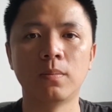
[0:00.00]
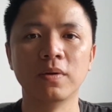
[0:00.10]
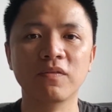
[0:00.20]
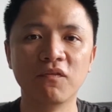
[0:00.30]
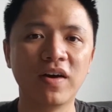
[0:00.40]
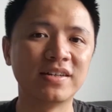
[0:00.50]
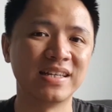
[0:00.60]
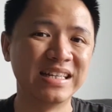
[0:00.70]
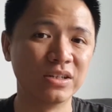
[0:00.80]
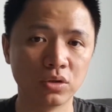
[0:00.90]

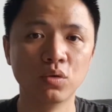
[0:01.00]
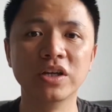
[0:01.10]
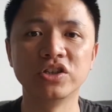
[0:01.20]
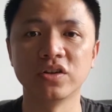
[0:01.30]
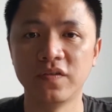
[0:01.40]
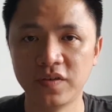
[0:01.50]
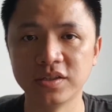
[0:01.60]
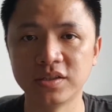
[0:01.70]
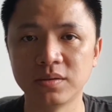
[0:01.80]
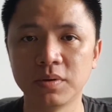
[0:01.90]
invest in the knowledge
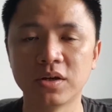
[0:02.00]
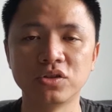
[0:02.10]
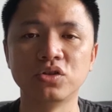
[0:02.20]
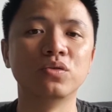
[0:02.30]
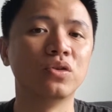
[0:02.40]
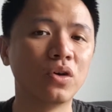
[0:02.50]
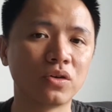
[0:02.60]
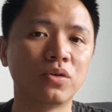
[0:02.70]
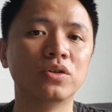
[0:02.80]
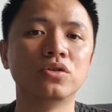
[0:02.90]
first, because you're
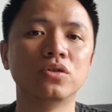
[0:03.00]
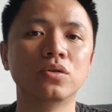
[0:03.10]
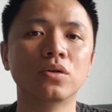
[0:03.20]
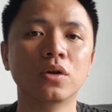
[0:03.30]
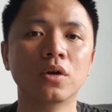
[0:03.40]
not going to